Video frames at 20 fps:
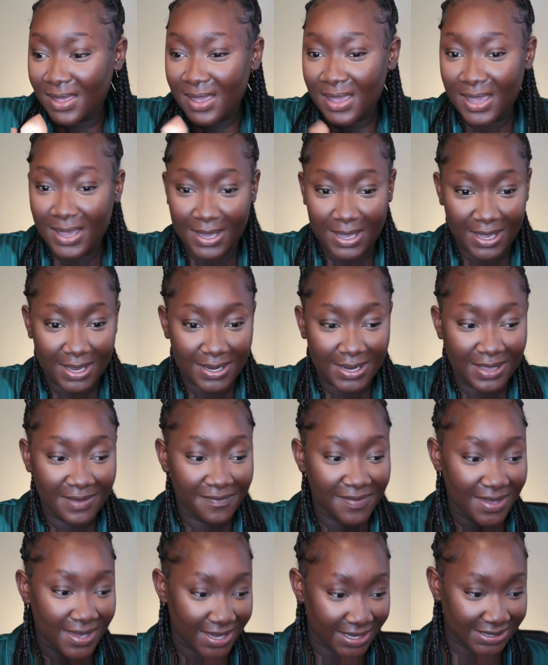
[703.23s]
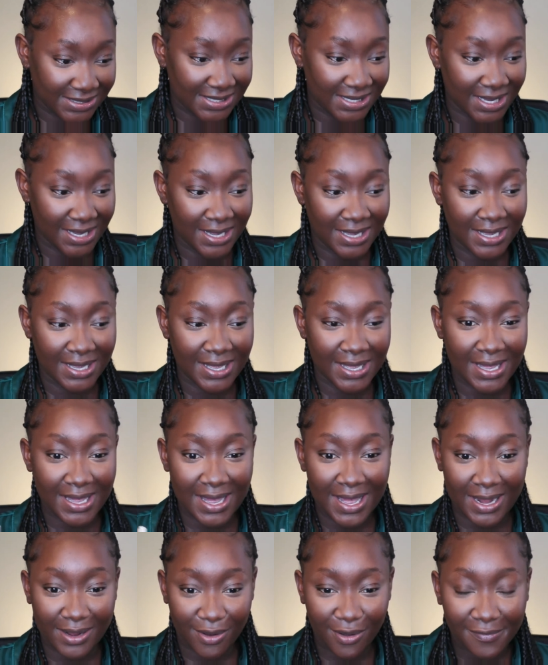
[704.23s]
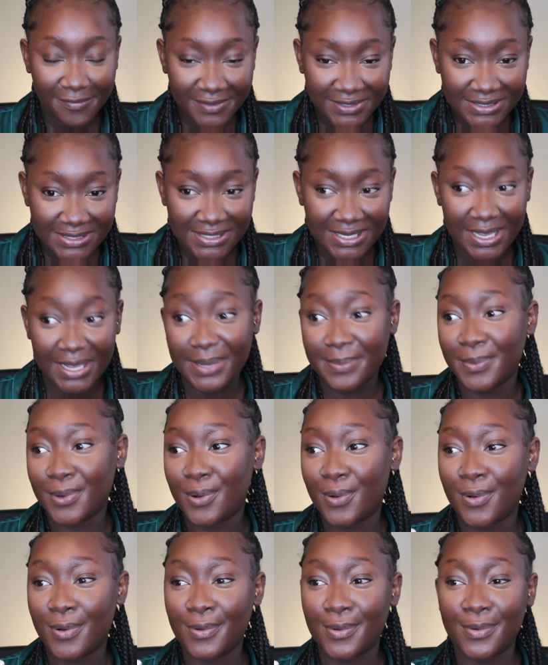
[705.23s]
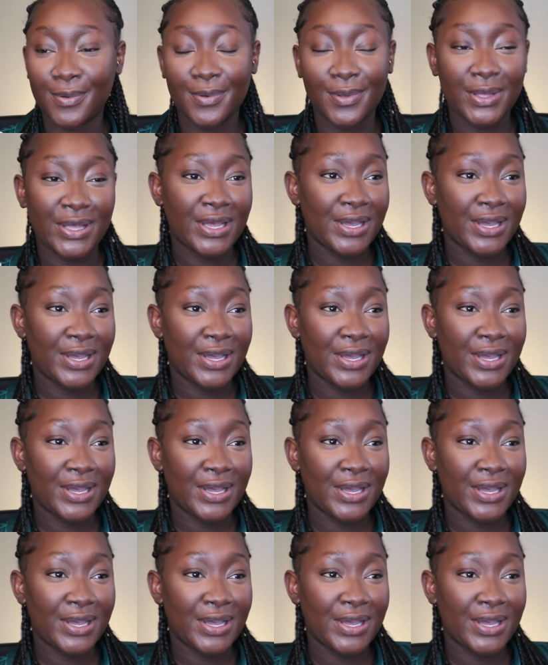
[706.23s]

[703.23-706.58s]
and even getting an office table,